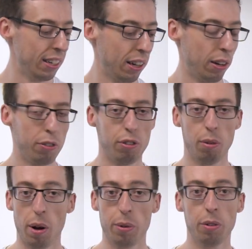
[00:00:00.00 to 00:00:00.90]
and after a
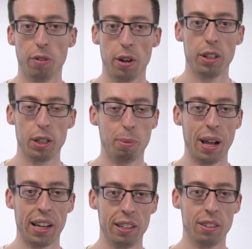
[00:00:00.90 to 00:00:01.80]
while you'll find that the
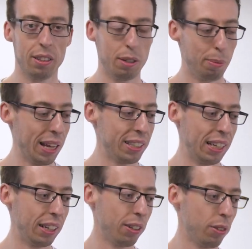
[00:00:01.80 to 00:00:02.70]

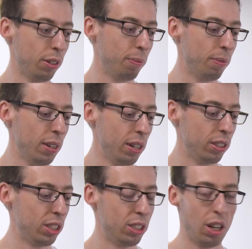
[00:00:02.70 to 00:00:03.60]
plastic on them
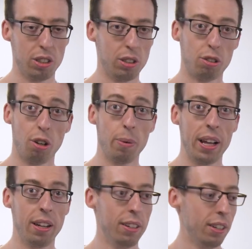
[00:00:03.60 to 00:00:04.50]
just doesn't screw
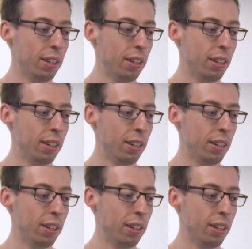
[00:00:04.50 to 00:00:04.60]
in